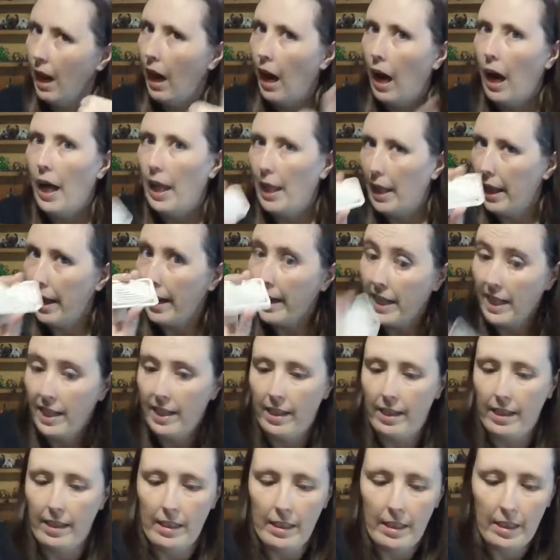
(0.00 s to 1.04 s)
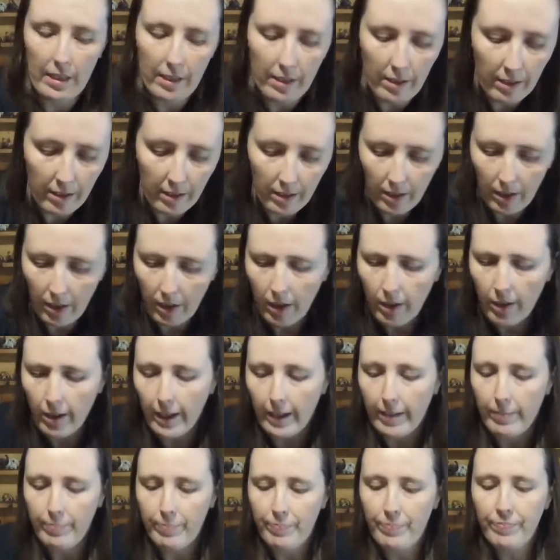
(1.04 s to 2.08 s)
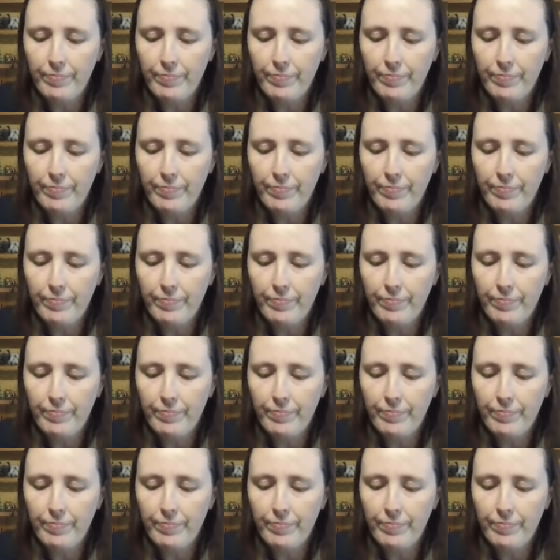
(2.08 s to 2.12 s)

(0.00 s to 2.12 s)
I like this. Alright.